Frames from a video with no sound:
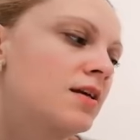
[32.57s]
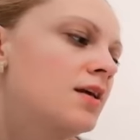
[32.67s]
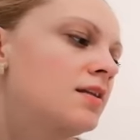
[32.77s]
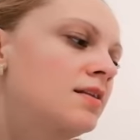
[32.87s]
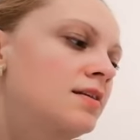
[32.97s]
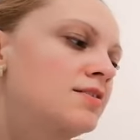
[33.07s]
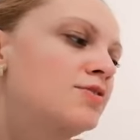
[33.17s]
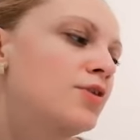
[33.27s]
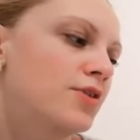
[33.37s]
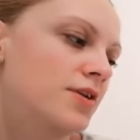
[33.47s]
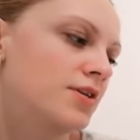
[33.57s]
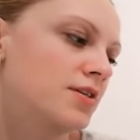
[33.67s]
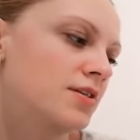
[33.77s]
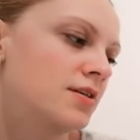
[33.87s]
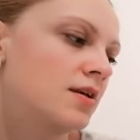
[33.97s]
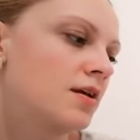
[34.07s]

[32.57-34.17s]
It is gorgeous.